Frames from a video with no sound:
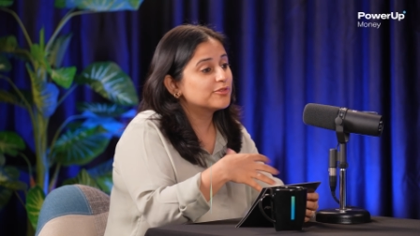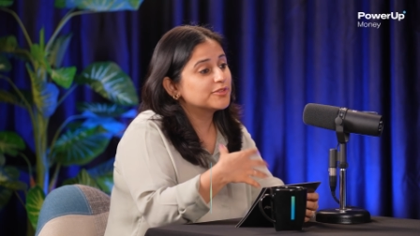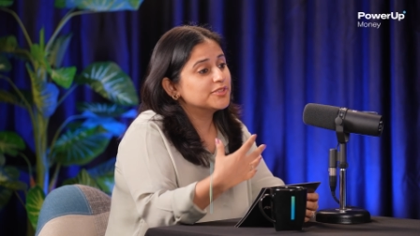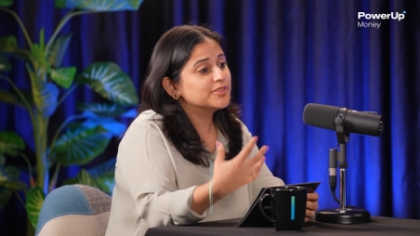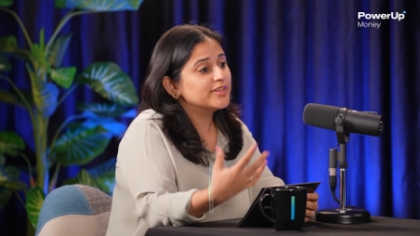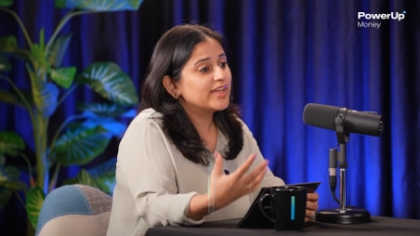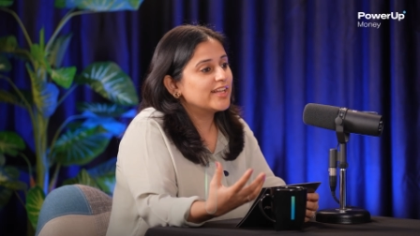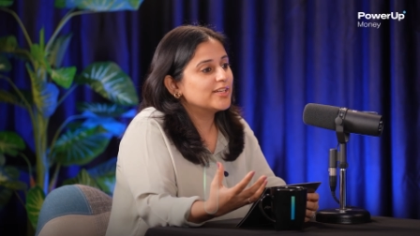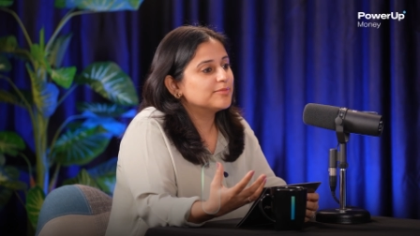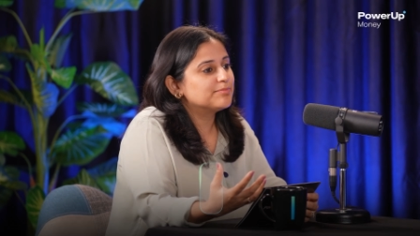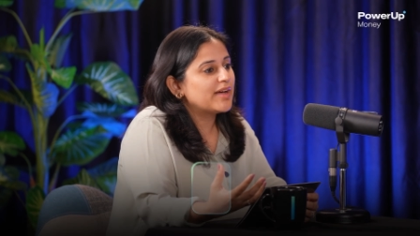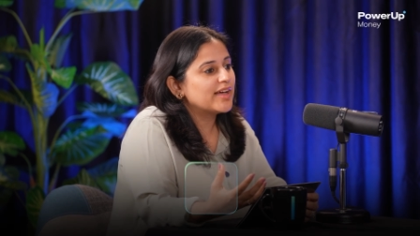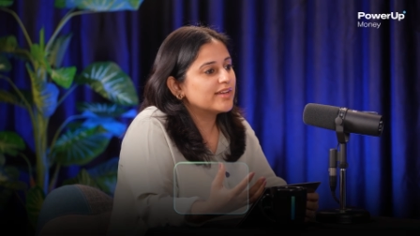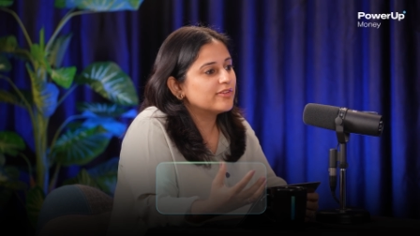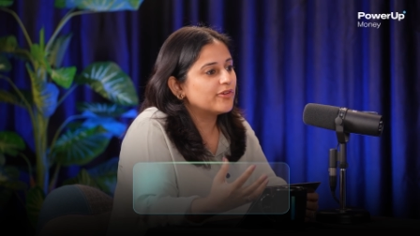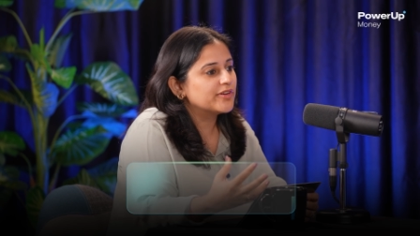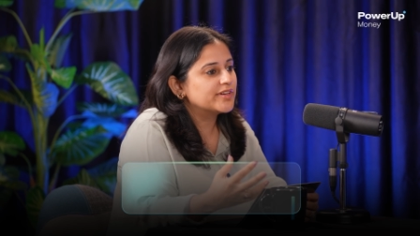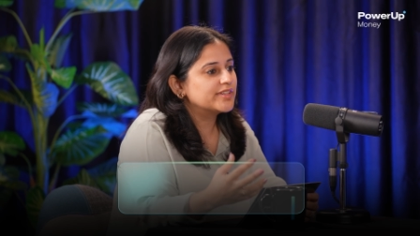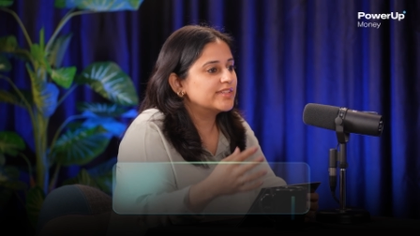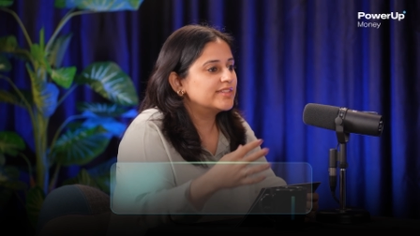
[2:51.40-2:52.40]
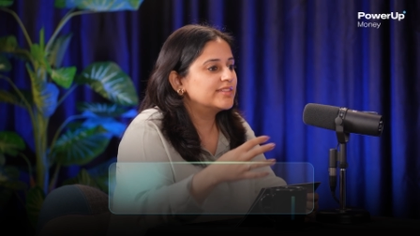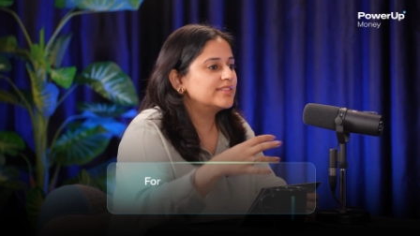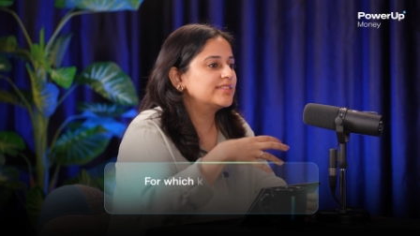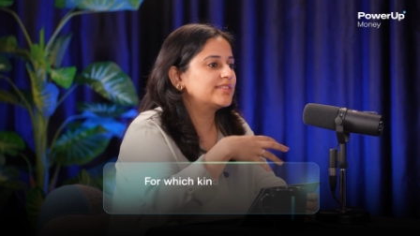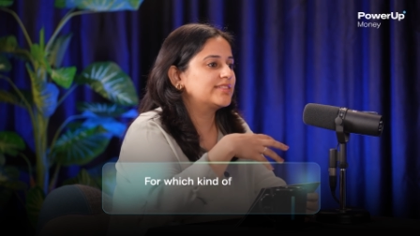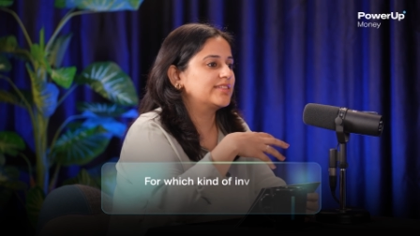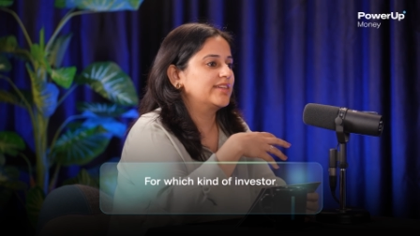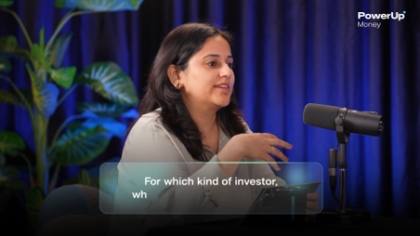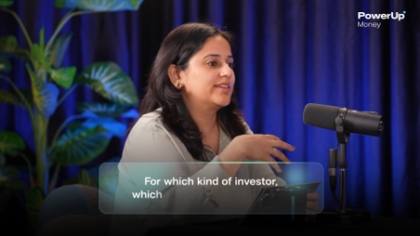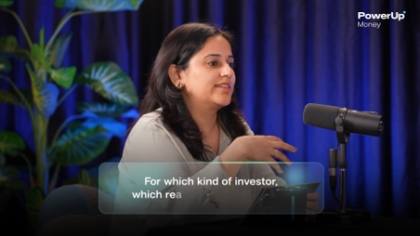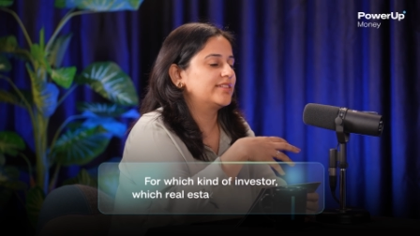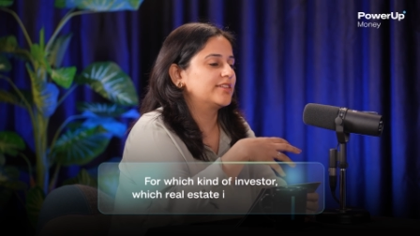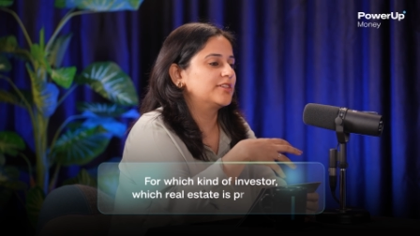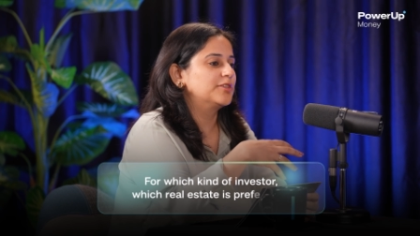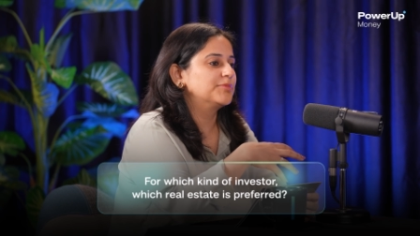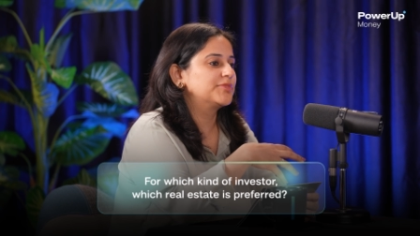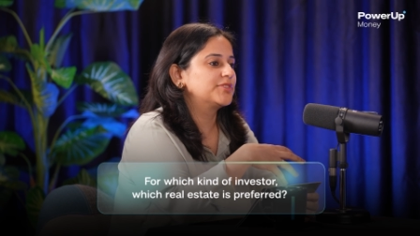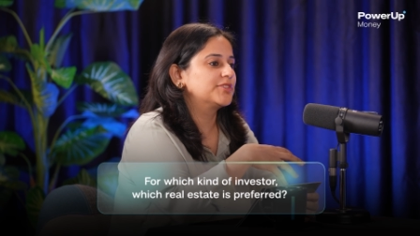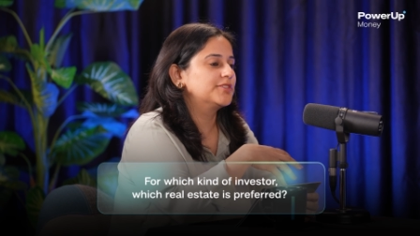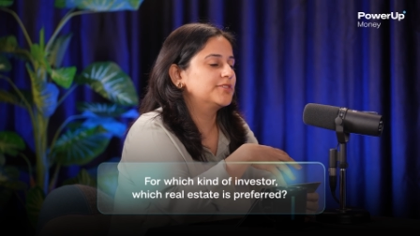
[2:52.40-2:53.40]
Could you help our audience in
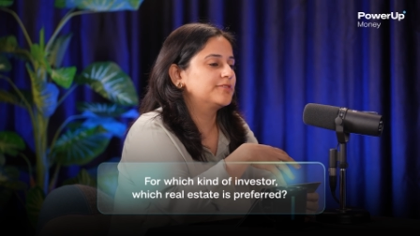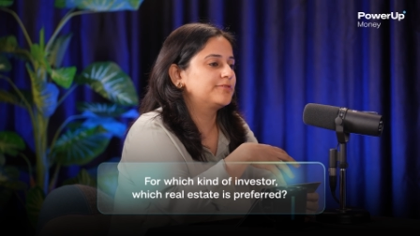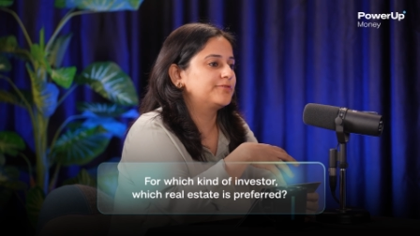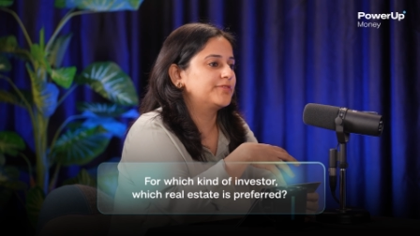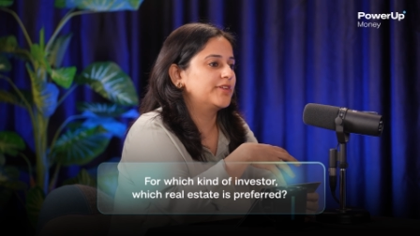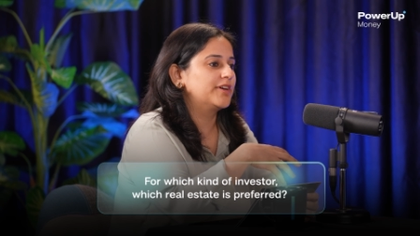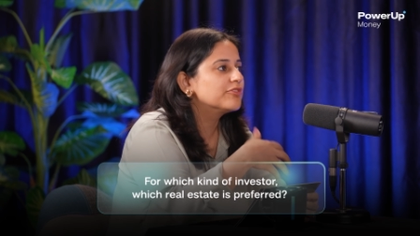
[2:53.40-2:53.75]
terms of